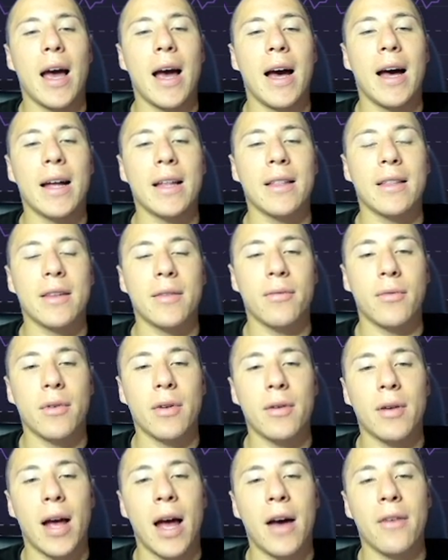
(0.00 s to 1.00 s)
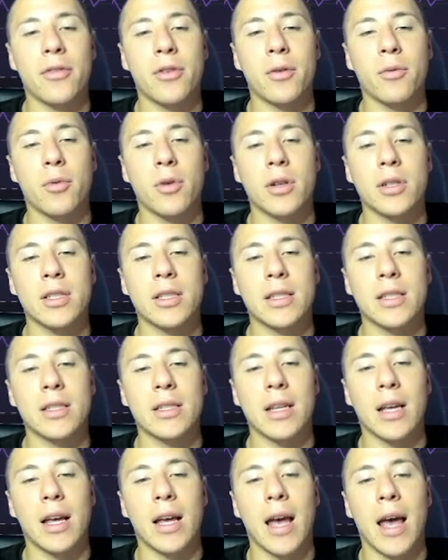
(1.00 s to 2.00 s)
and afterwards
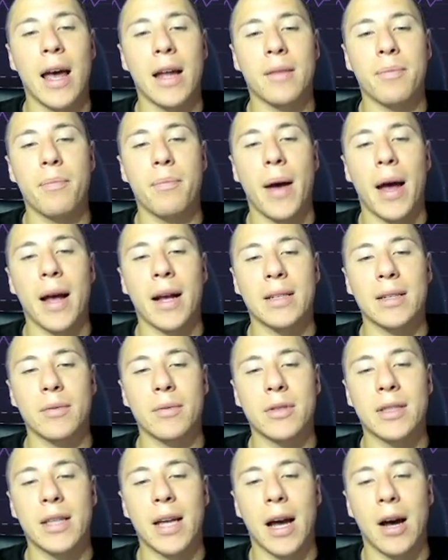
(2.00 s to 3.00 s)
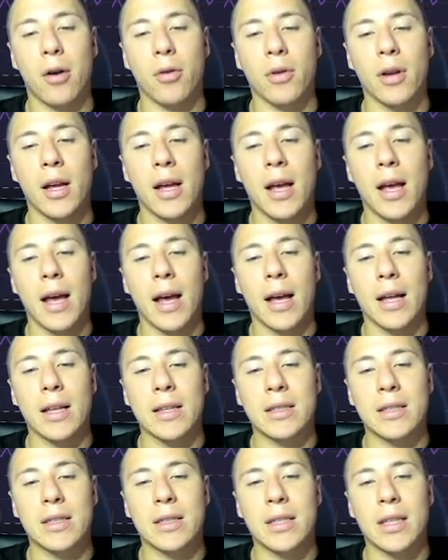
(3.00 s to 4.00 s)
head back down
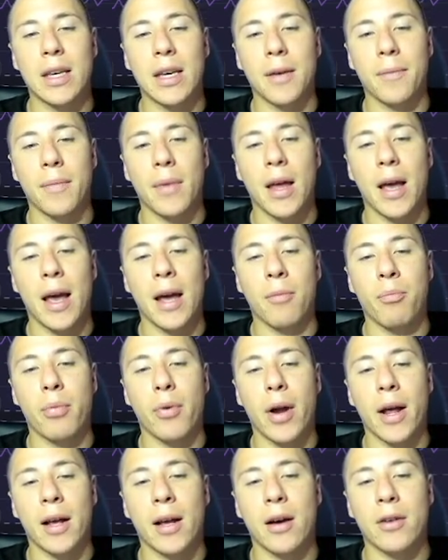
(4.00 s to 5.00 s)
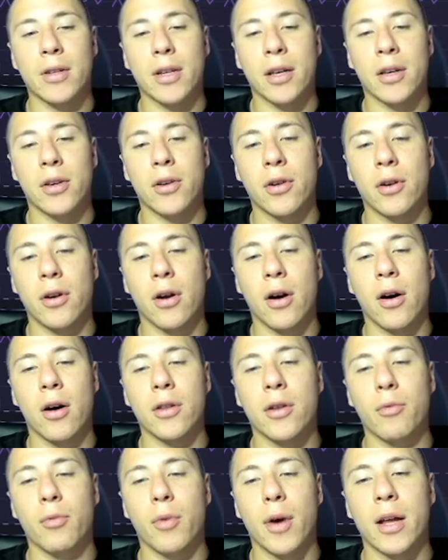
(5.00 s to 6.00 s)
and see a breakout occur all
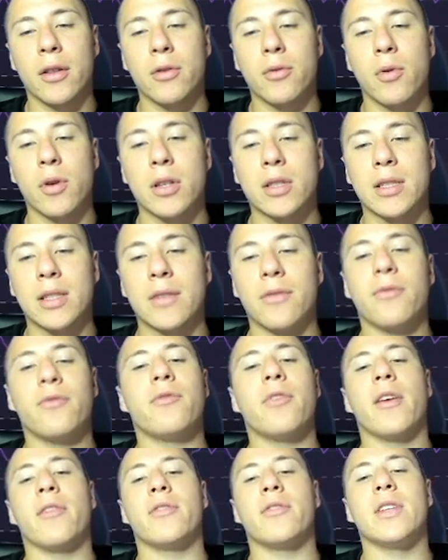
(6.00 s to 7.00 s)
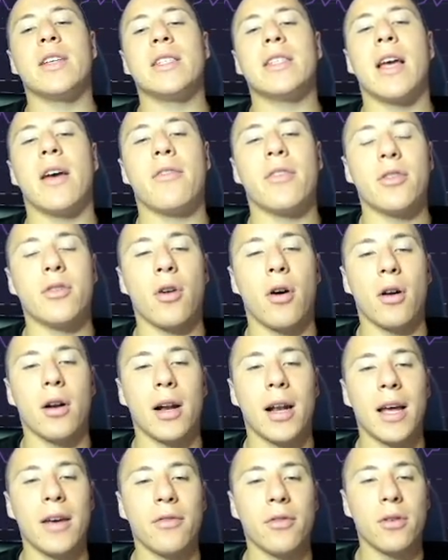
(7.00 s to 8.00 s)
the way towards the fifty-seven
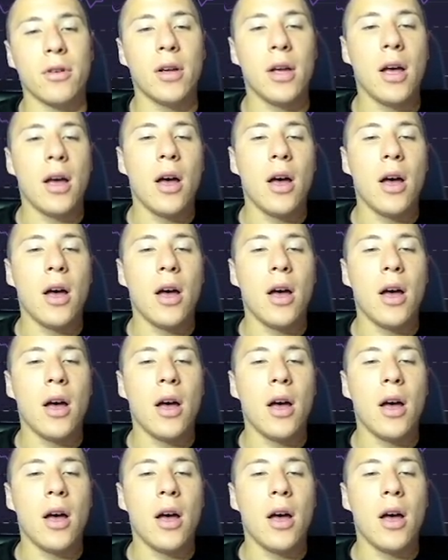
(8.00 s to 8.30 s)
dollars level.